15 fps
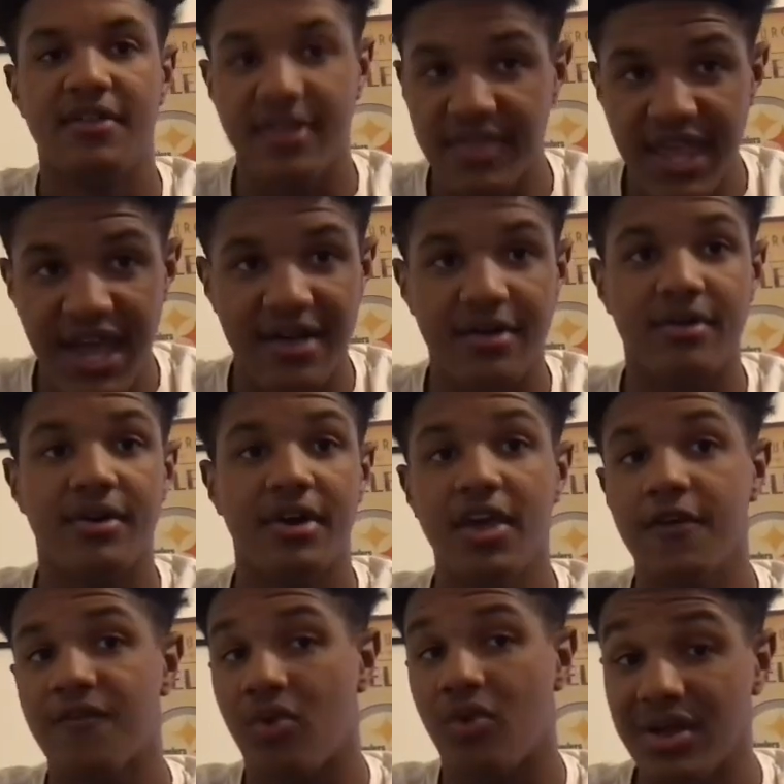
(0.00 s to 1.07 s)
Now,
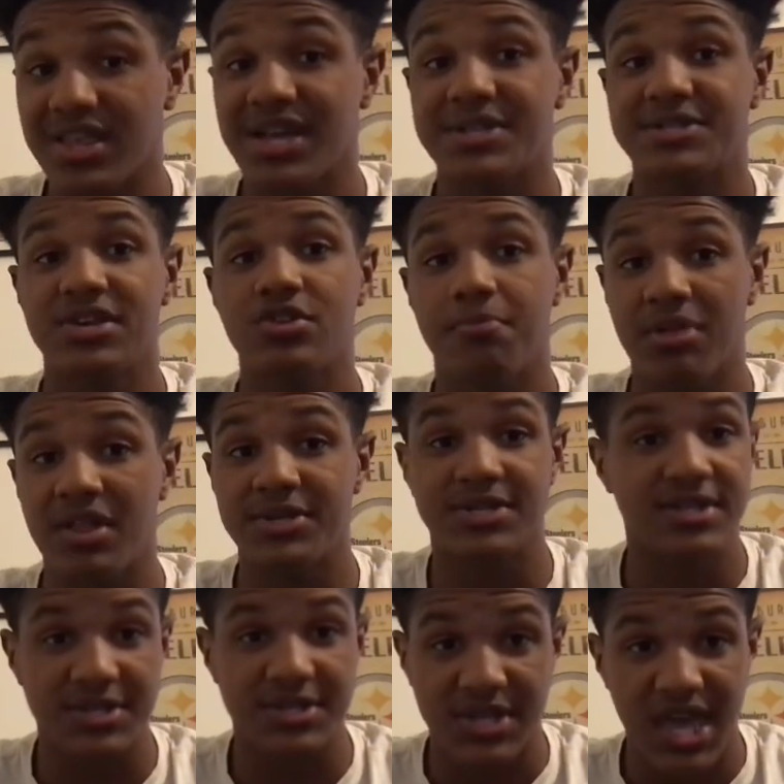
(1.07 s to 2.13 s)
if Quan Alexander plays
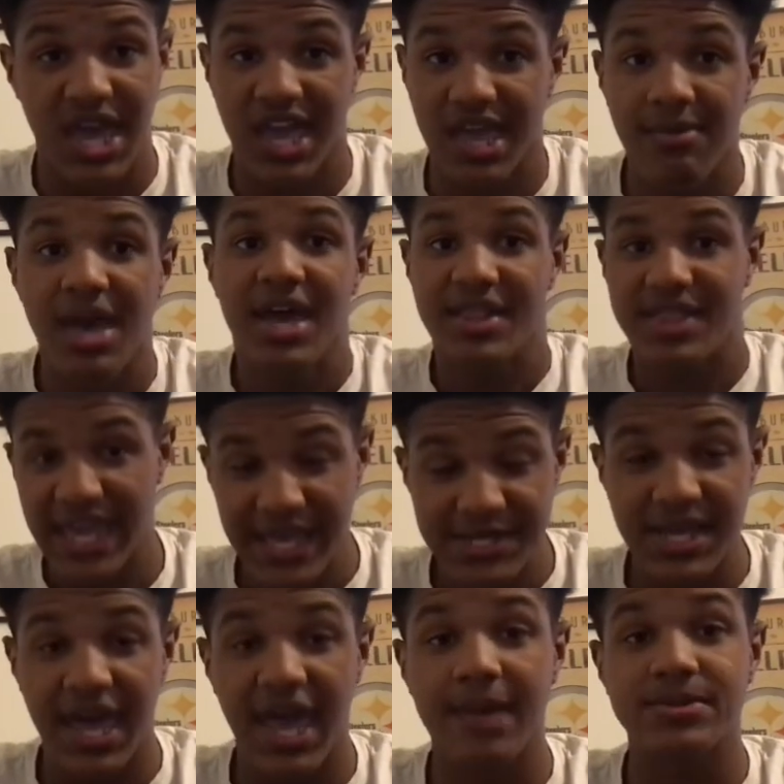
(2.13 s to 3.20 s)
in this game, that is
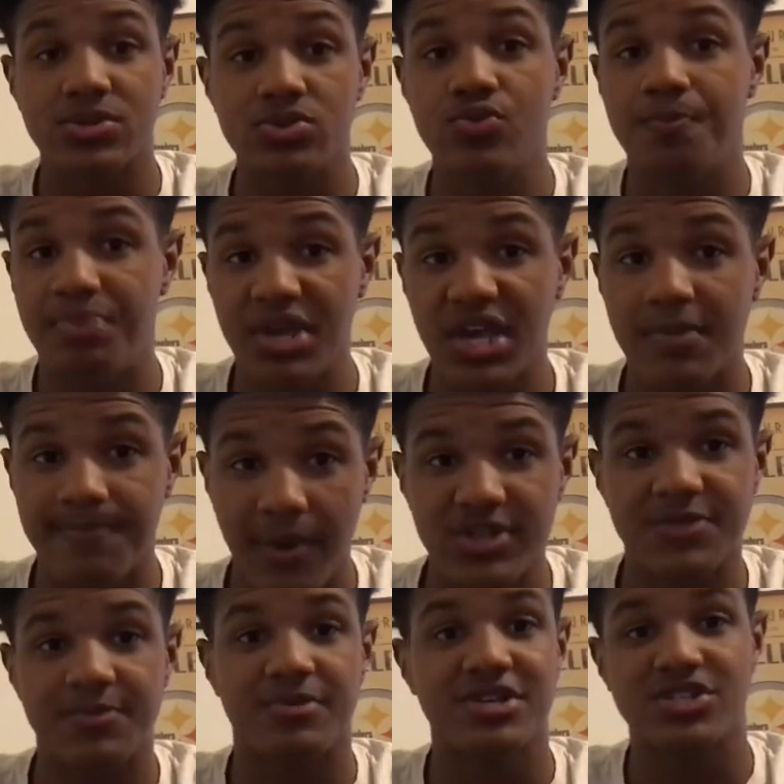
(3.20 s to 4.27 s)
an absolute big
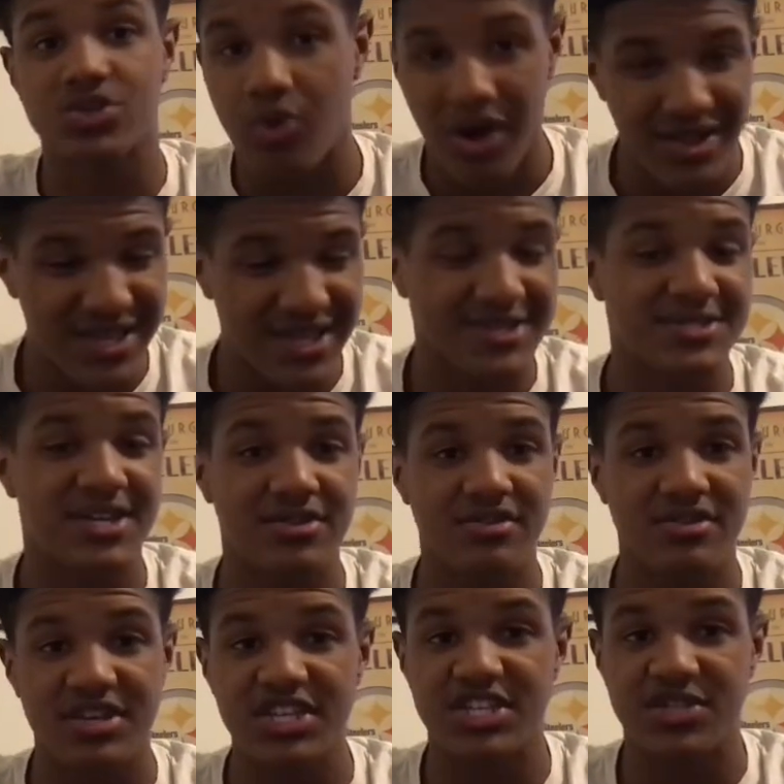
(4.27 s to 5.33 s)
bonus, because Quan
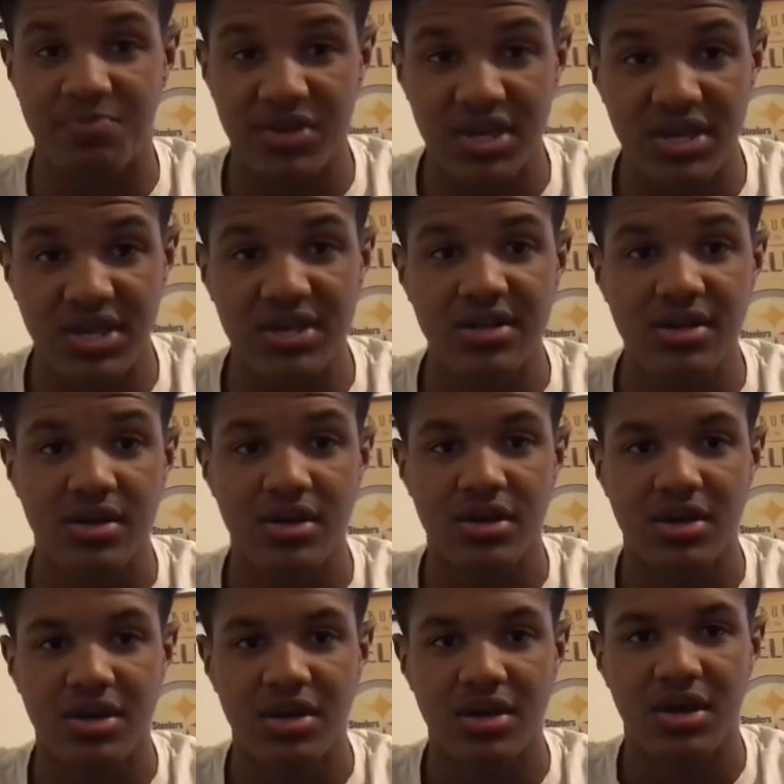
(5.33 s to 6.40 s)
Alexander, his speed
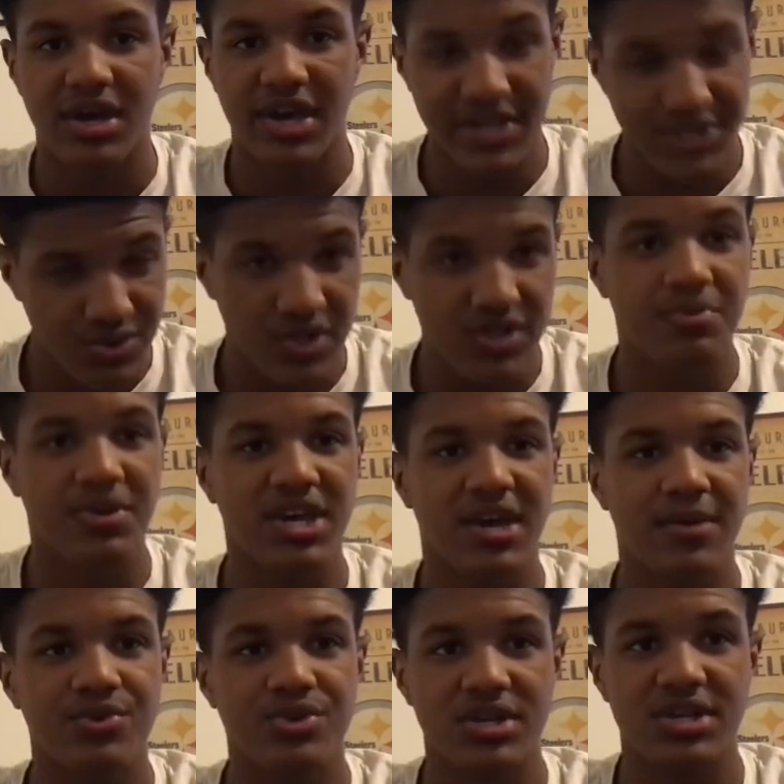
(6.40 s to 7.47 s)
is going to be
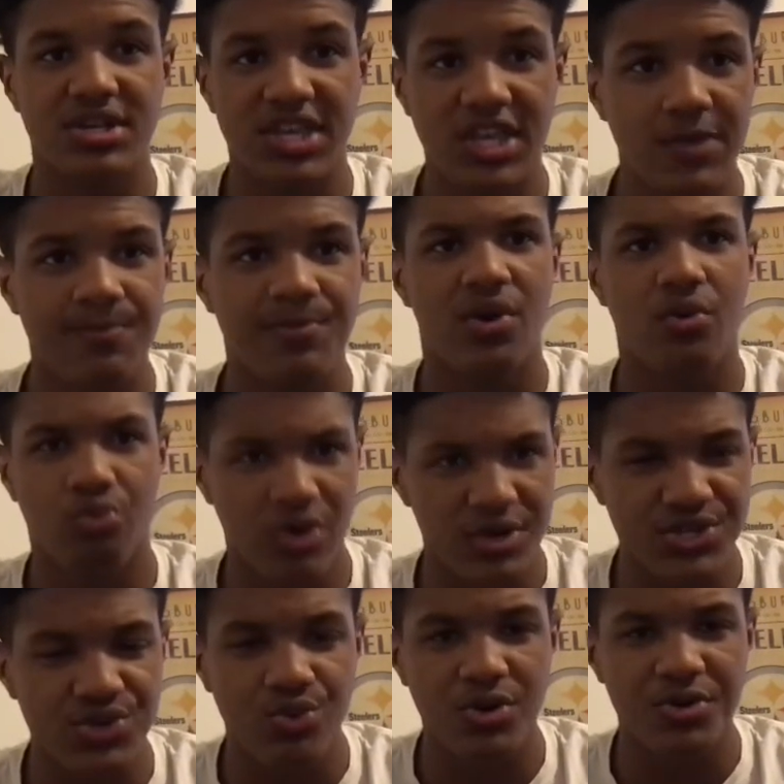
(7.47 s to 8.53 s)
able to keep
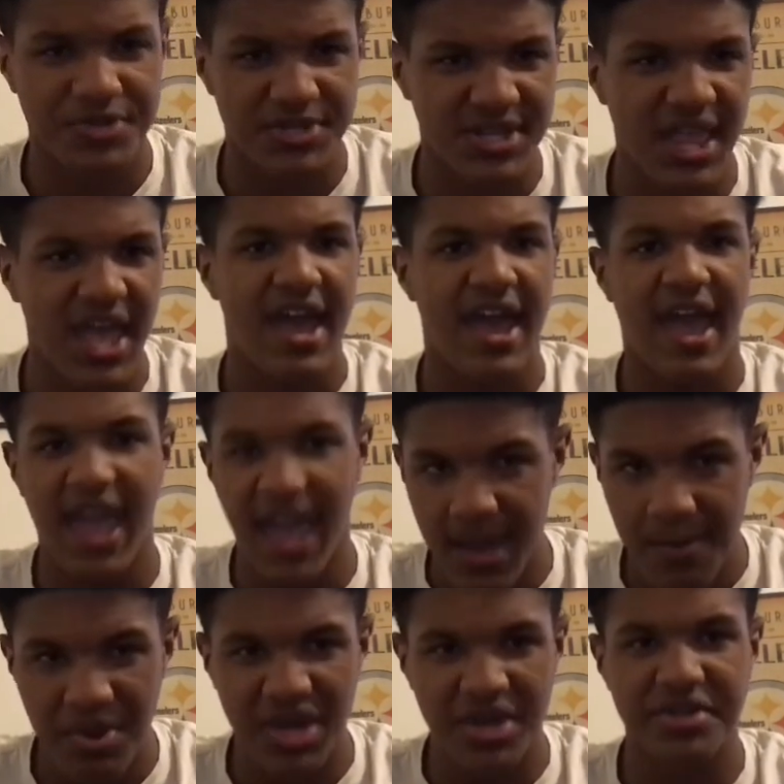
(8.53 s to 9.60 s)
Russell Wilson
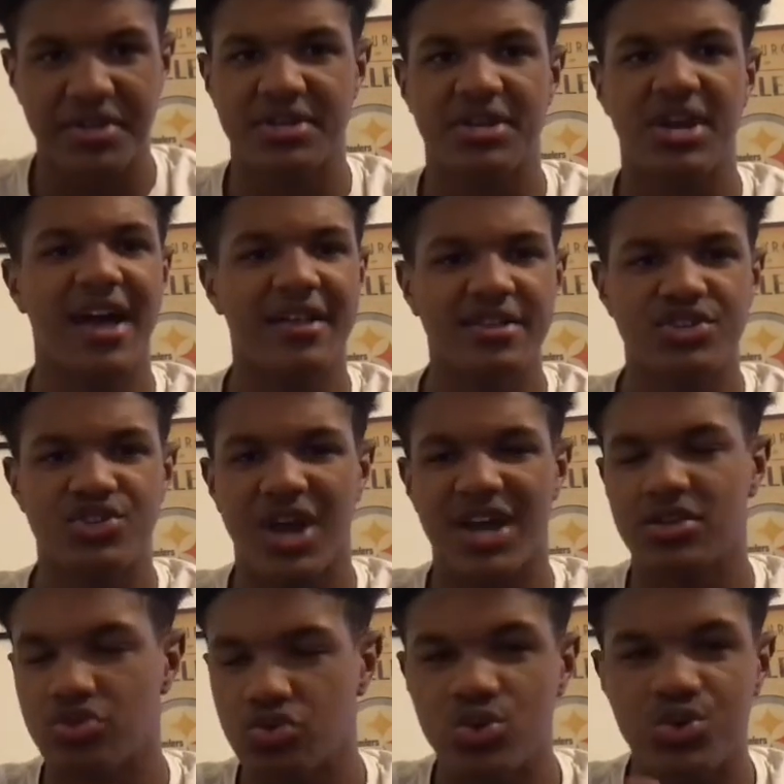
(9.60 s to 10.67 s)
at bay and kind of try
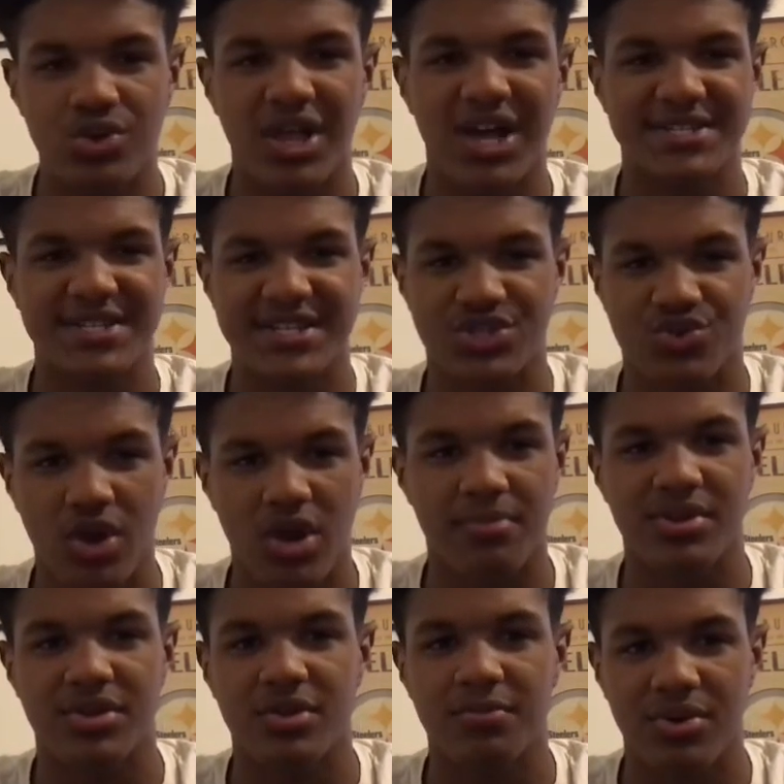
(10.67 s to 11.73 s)
to neutralize that
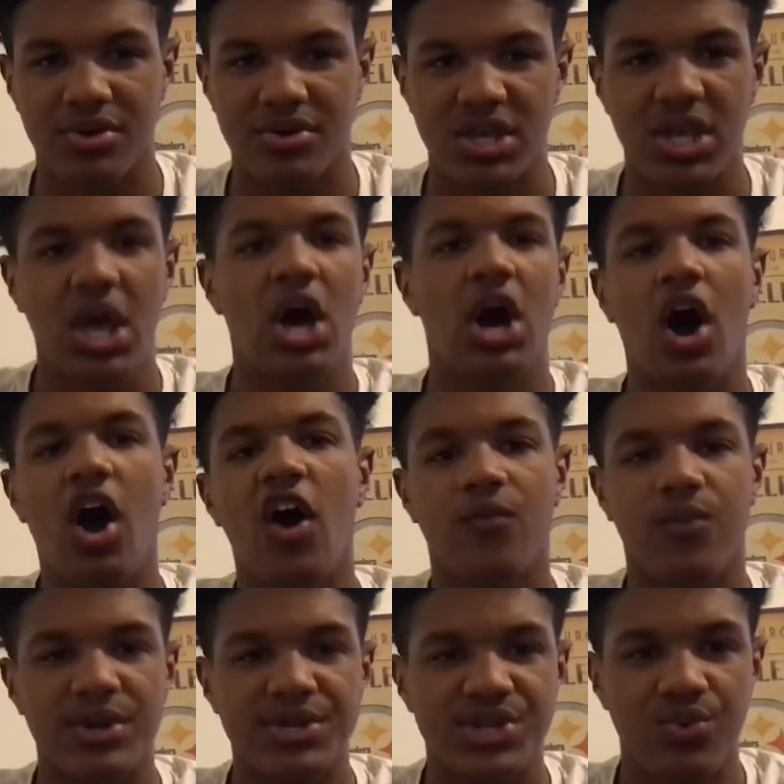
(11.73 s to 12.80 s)
scrambling ability of
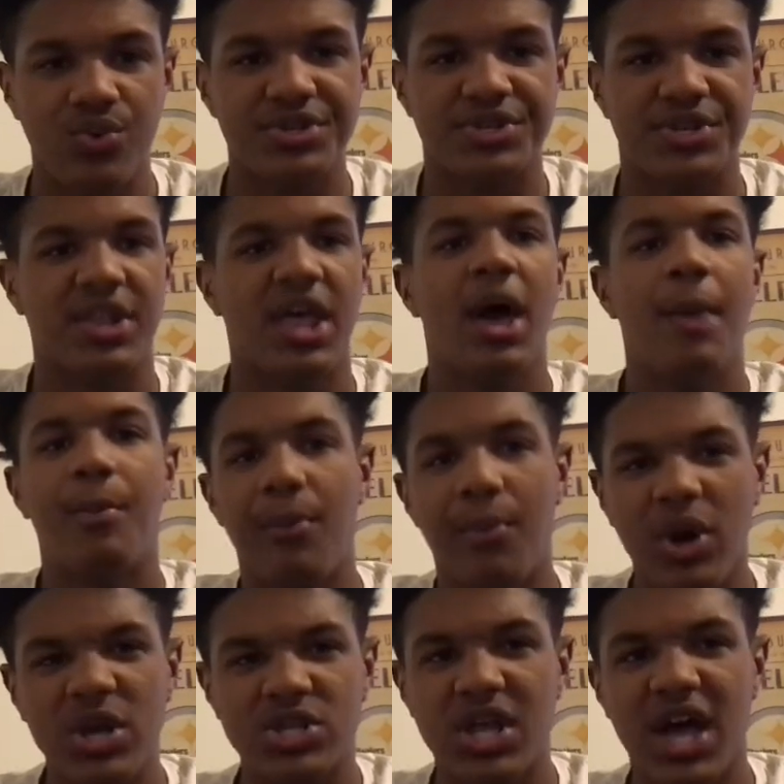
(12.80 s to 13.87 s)
Russell Wilson. But
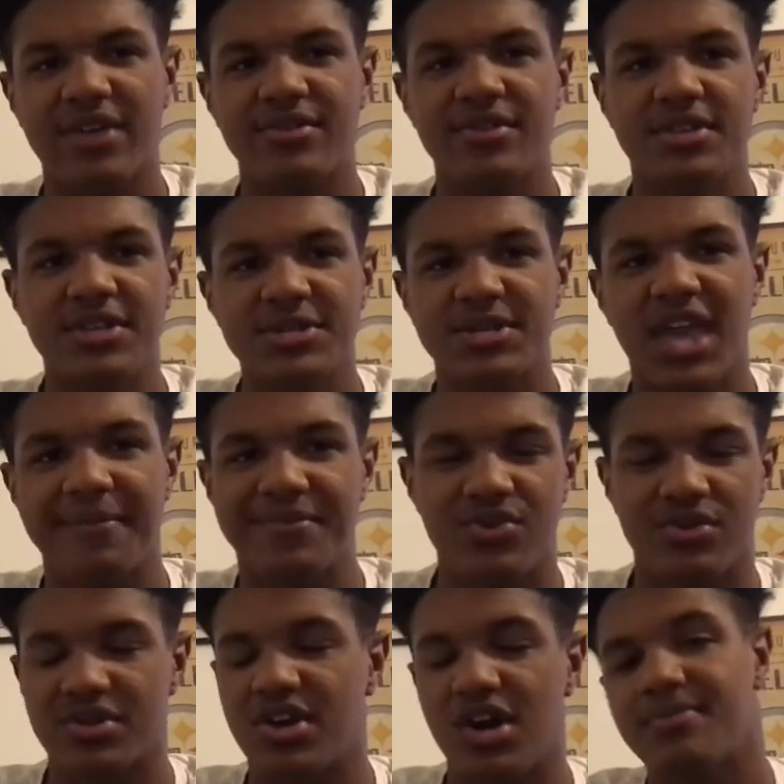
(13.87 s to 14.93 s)
most likely, this game is
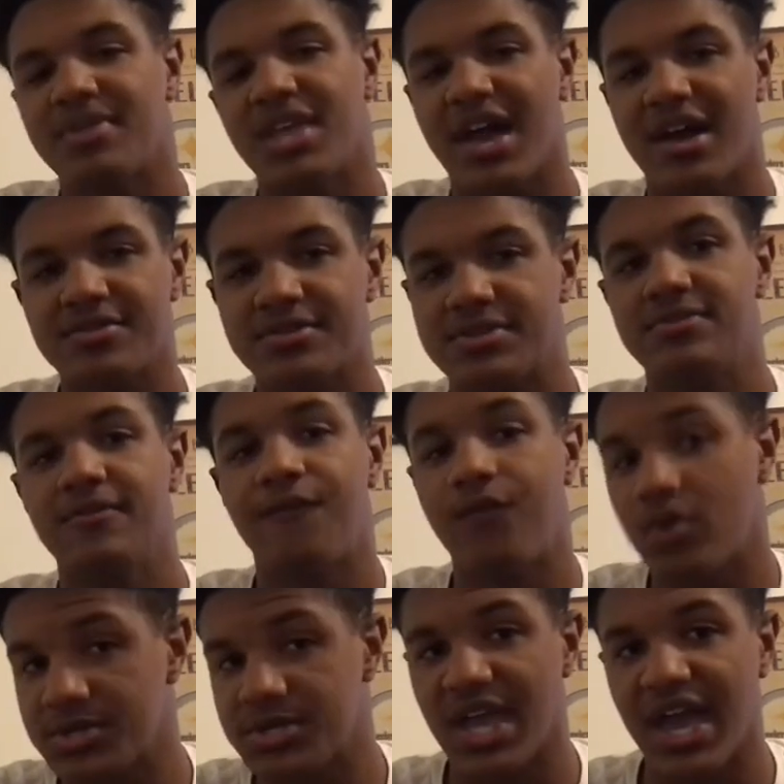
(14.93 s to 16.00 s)
going to come down
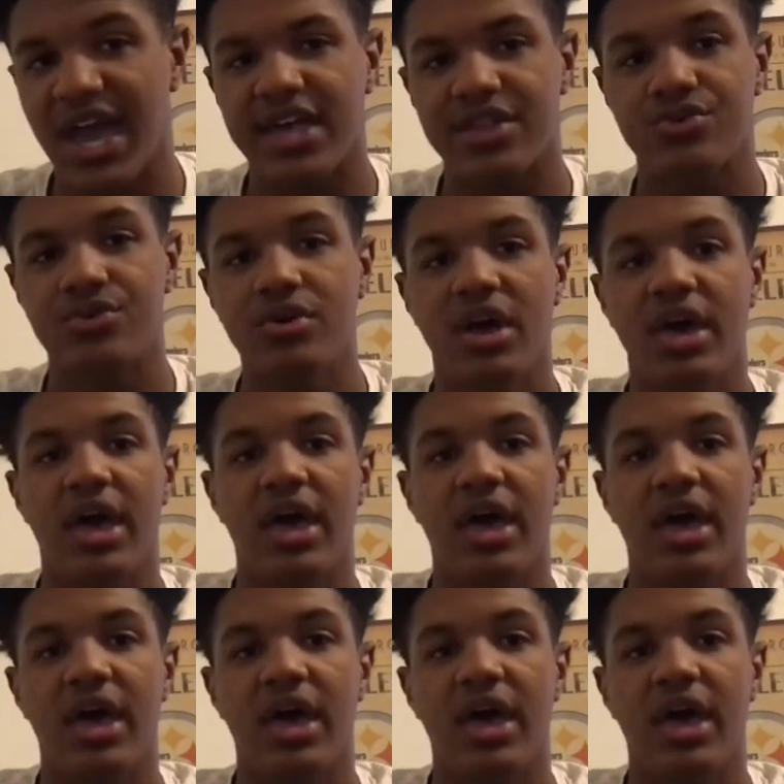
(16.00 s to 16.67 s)
for Seattle.